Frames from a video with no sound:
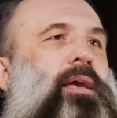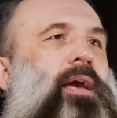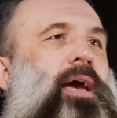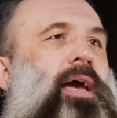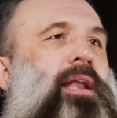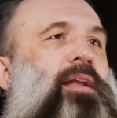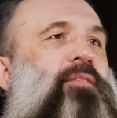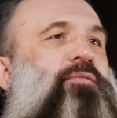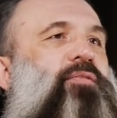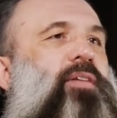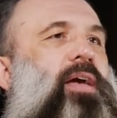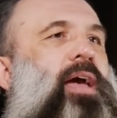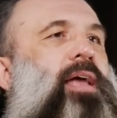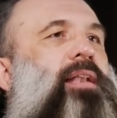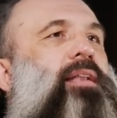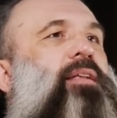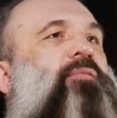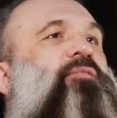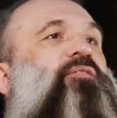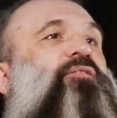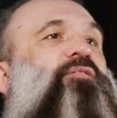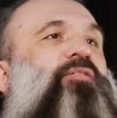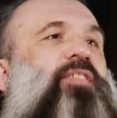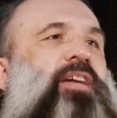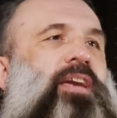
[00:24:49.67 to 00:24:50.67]
And the
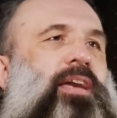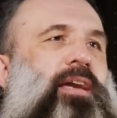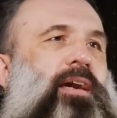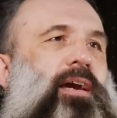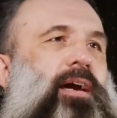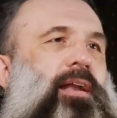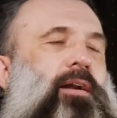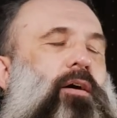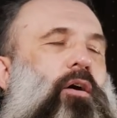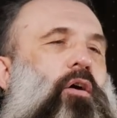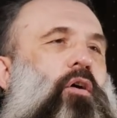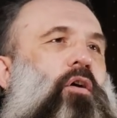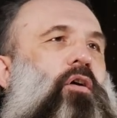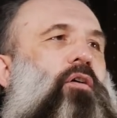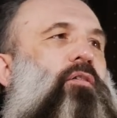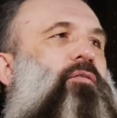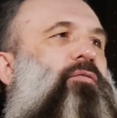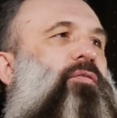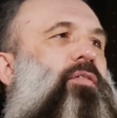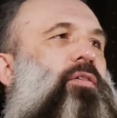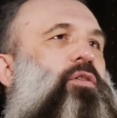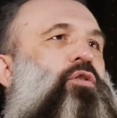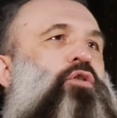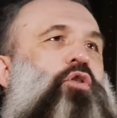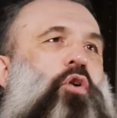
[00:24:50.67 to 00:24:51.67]
fear
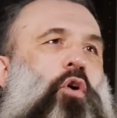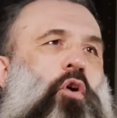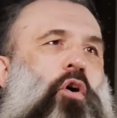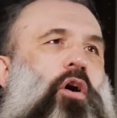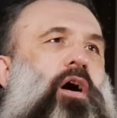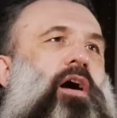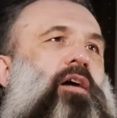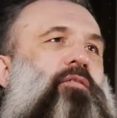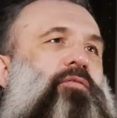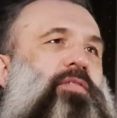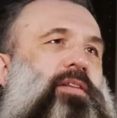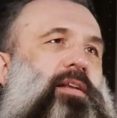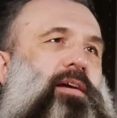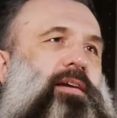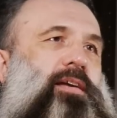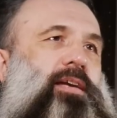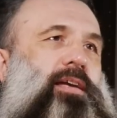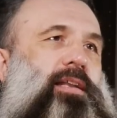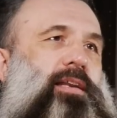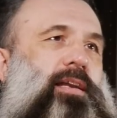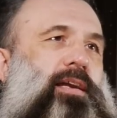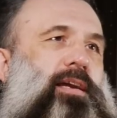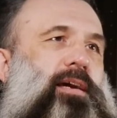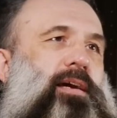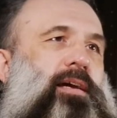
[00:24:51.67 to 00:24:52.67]
of not having a
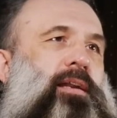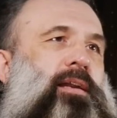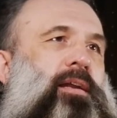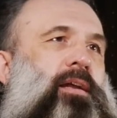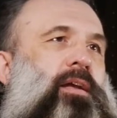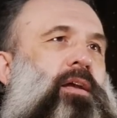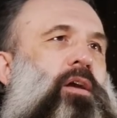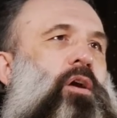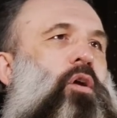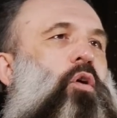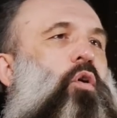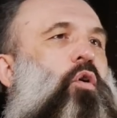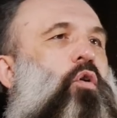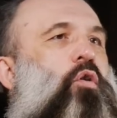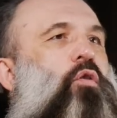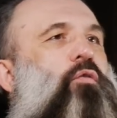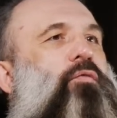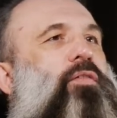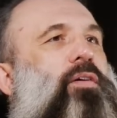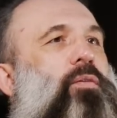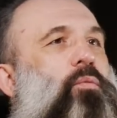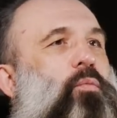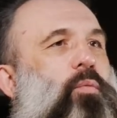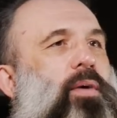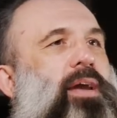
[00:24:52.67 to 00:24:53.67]
career
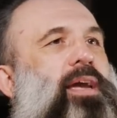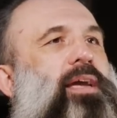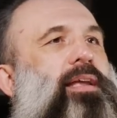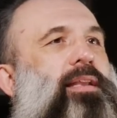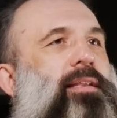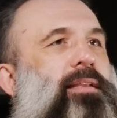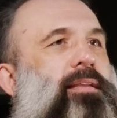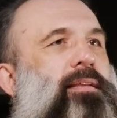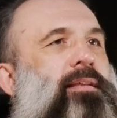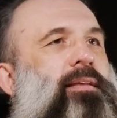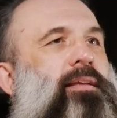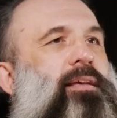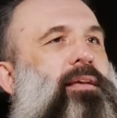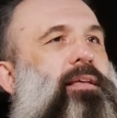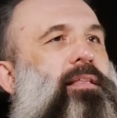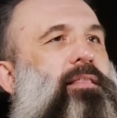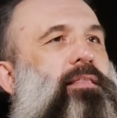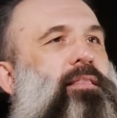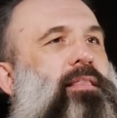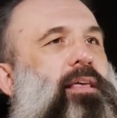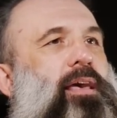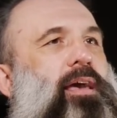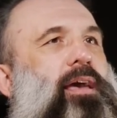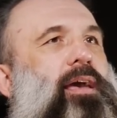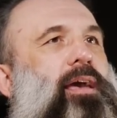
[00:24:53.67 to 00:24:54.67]
overweighed
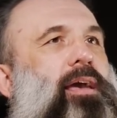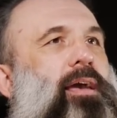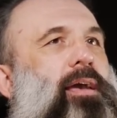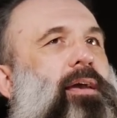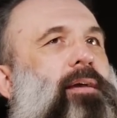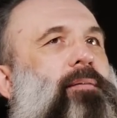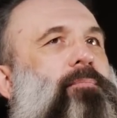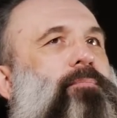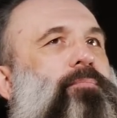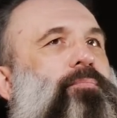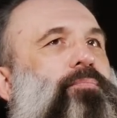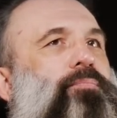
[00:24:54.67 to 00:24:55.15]
the